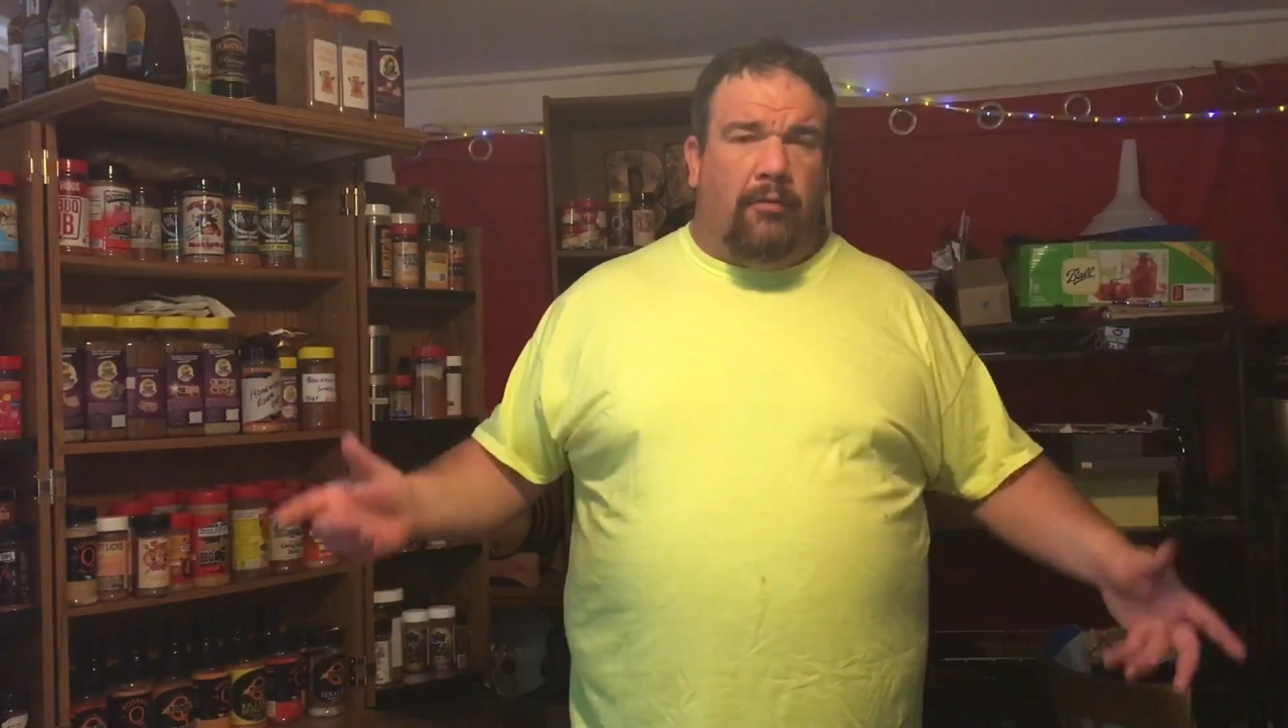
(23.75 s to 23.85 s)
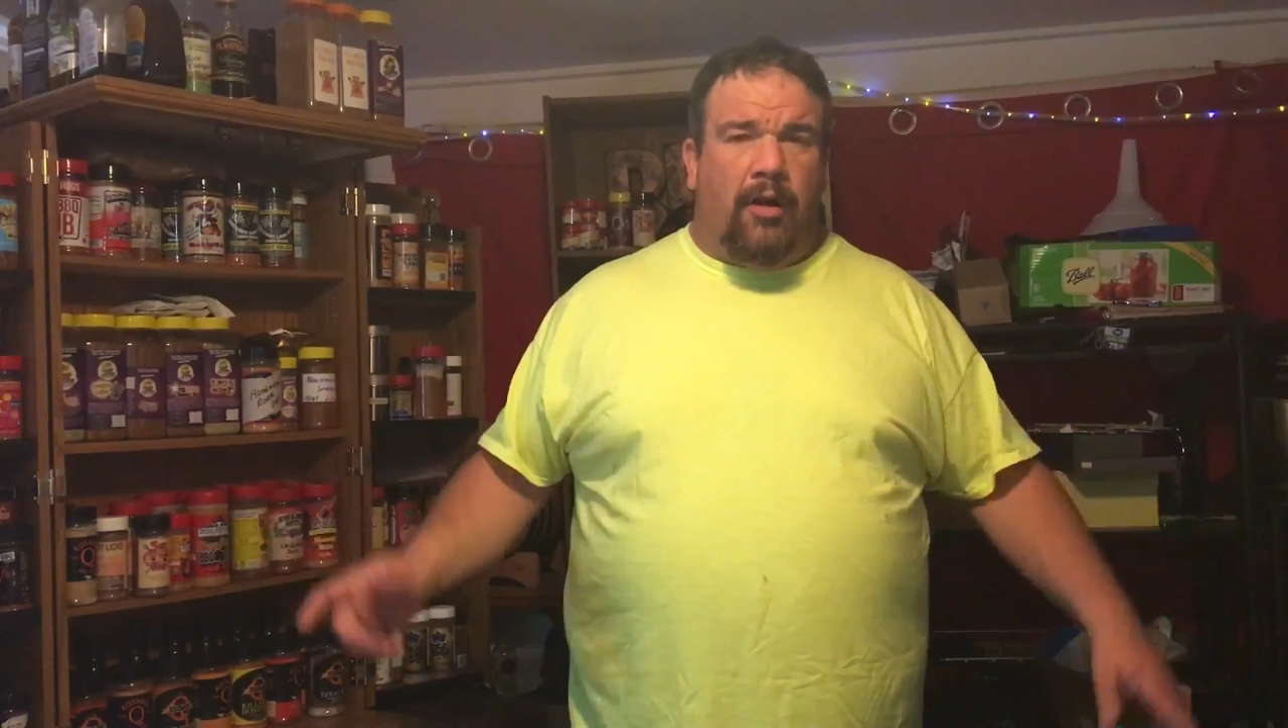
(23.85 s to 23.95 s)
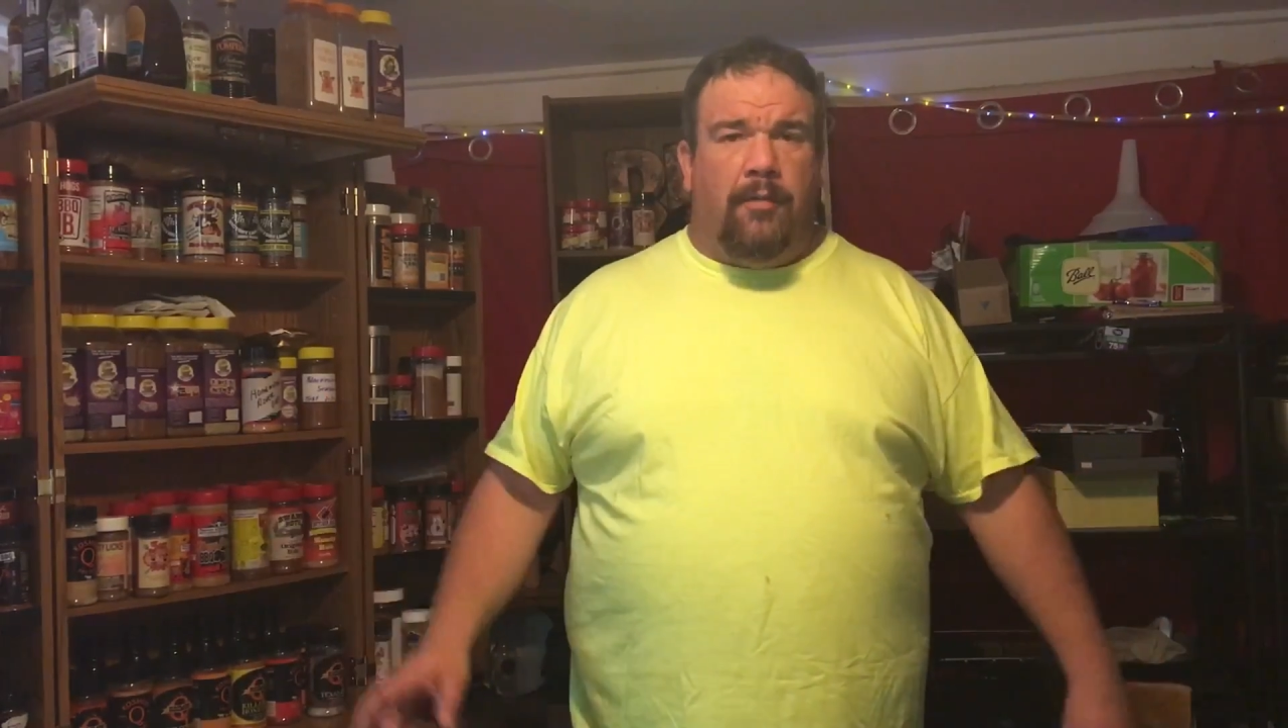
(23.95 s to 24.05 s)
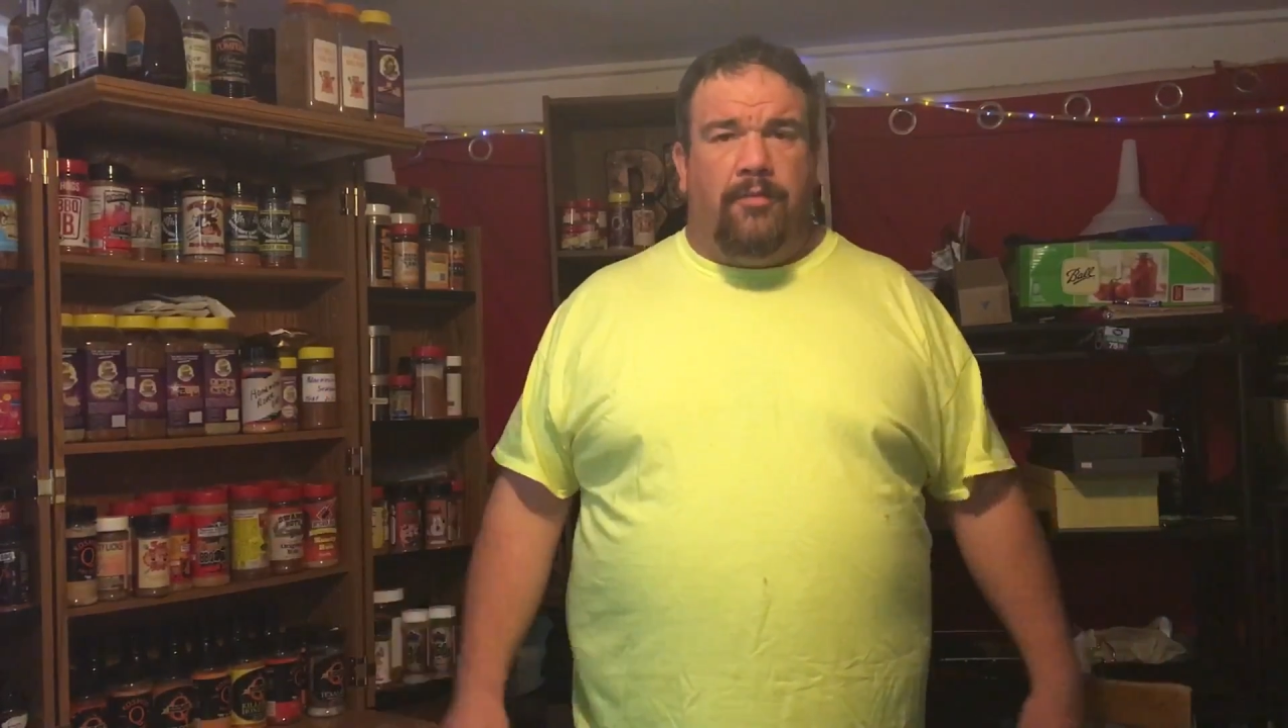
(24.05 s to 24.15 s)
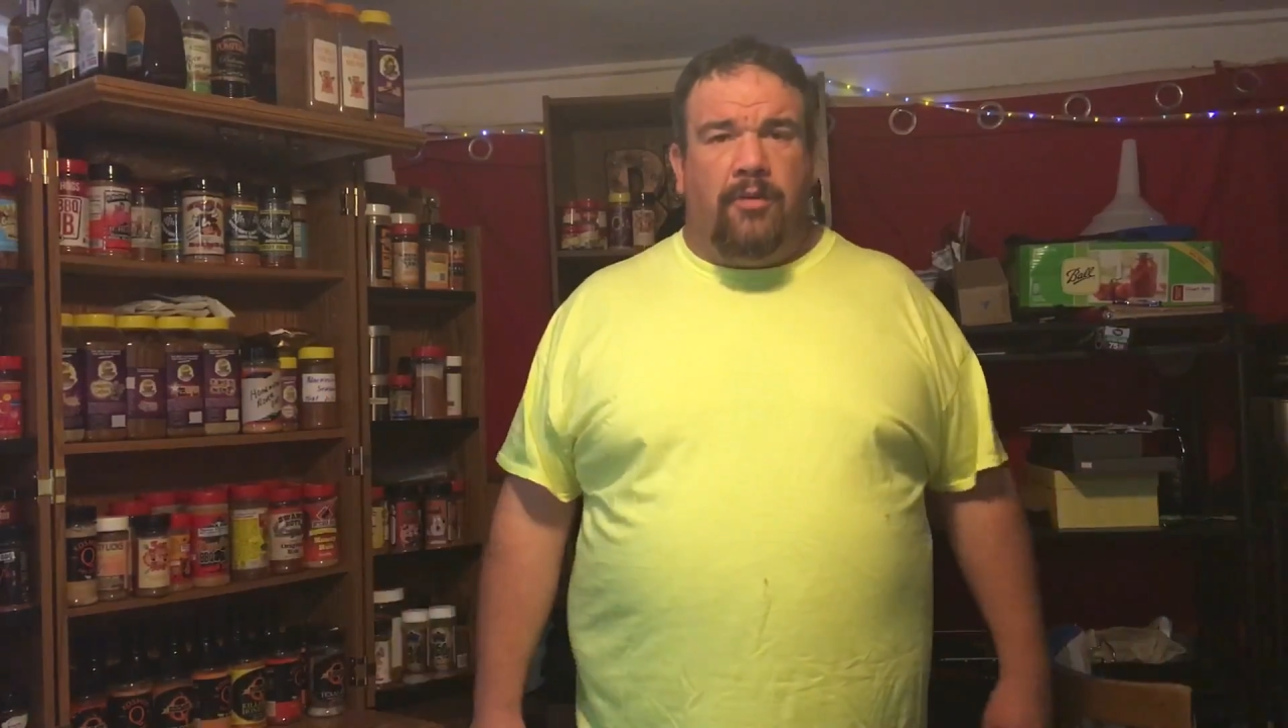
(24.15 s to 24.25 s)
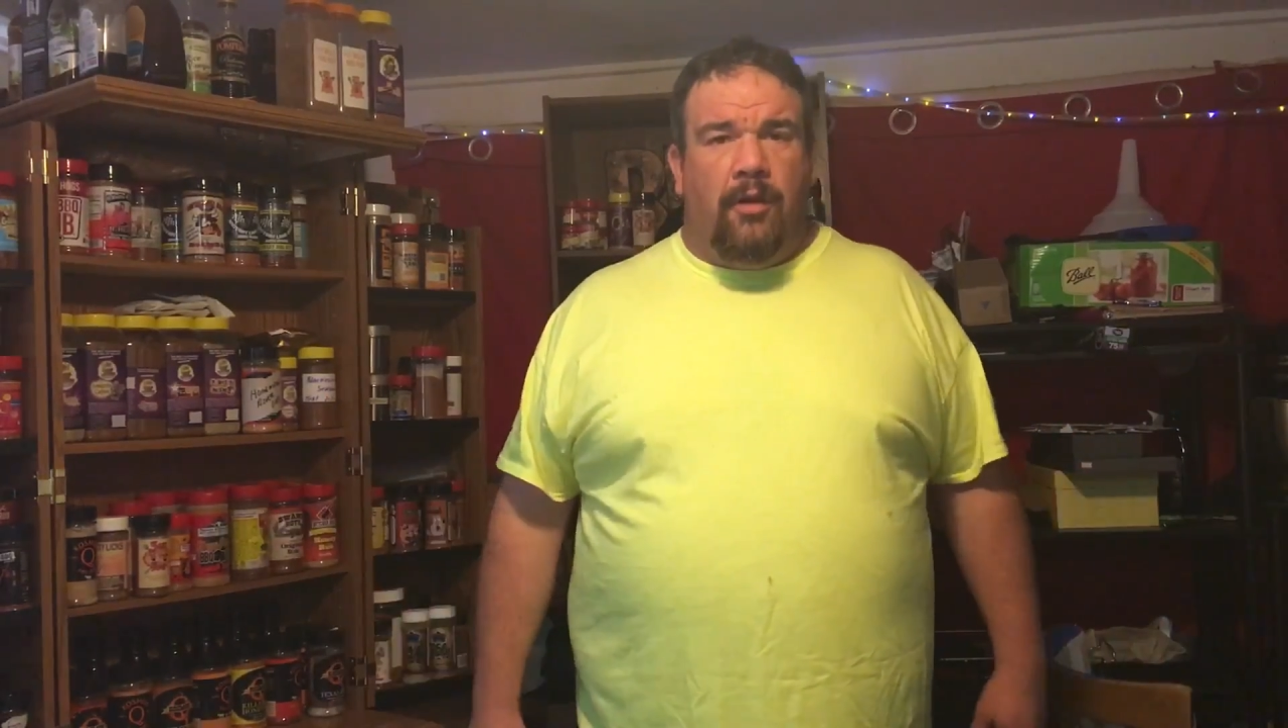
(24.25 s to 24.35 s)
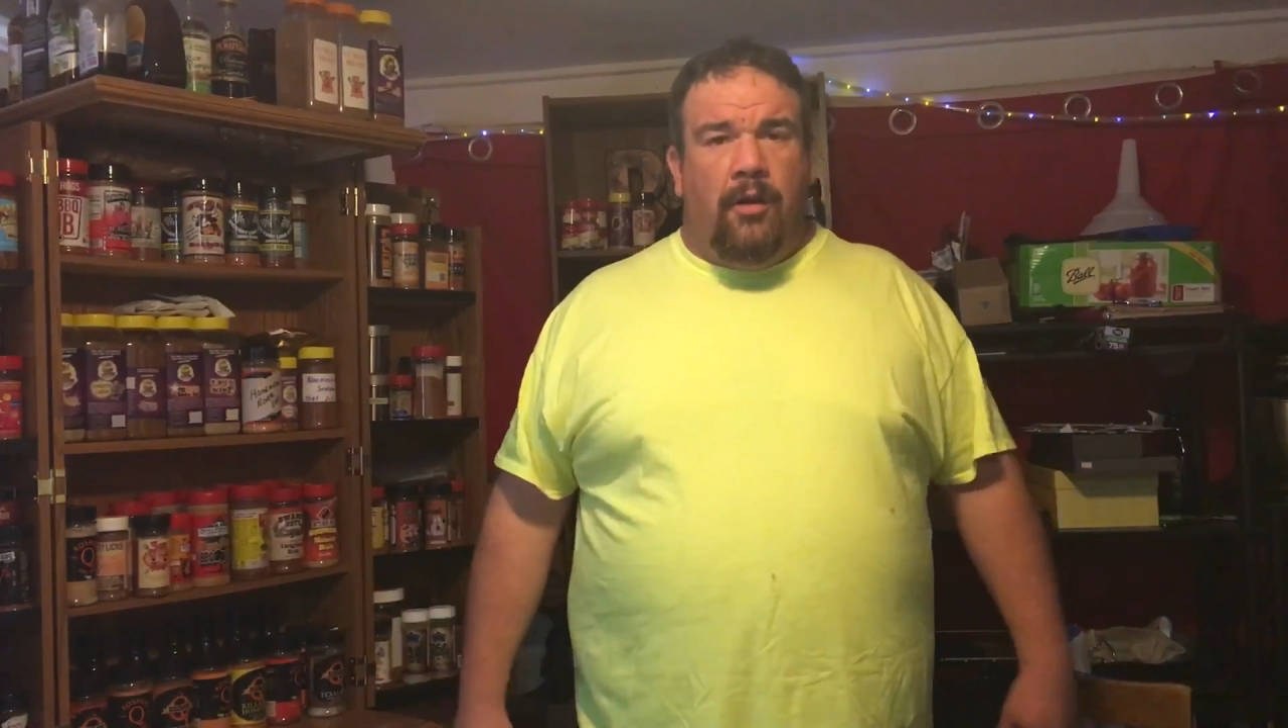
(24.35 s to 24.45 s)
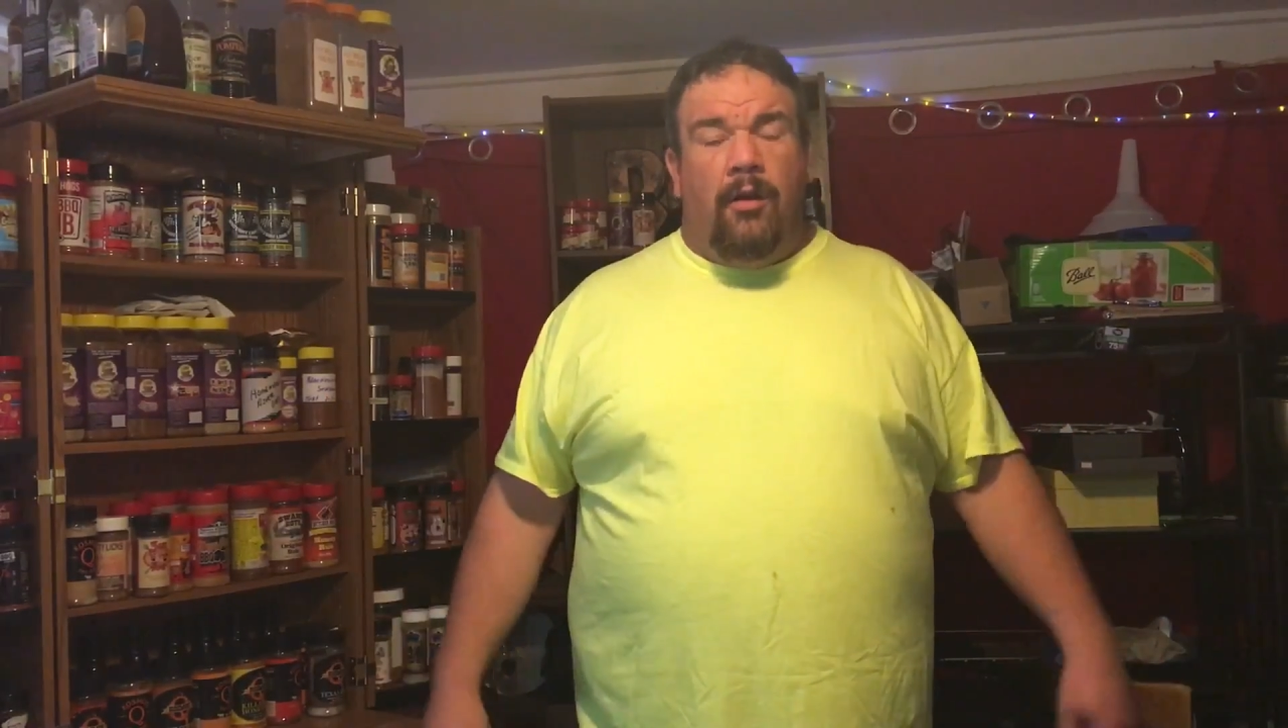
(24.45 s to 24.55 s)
ribs.